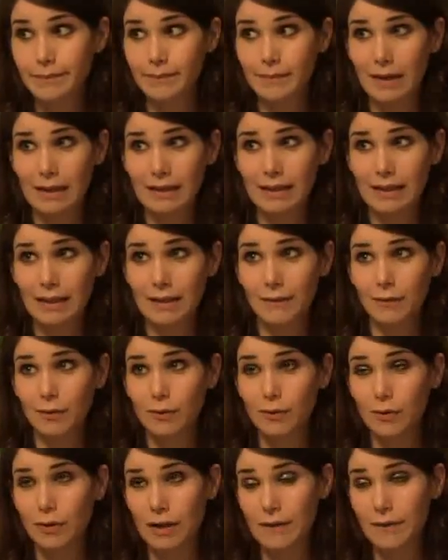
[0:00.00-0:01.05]
I think if
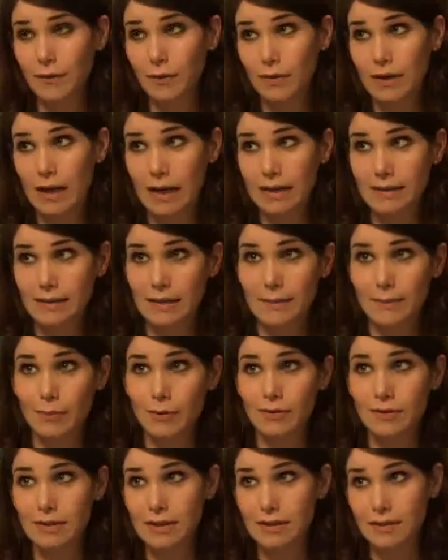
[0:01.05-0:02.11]
you're nice and
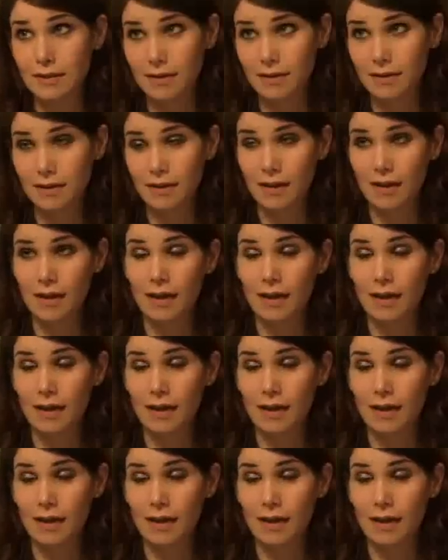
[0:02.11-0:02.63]
persistent,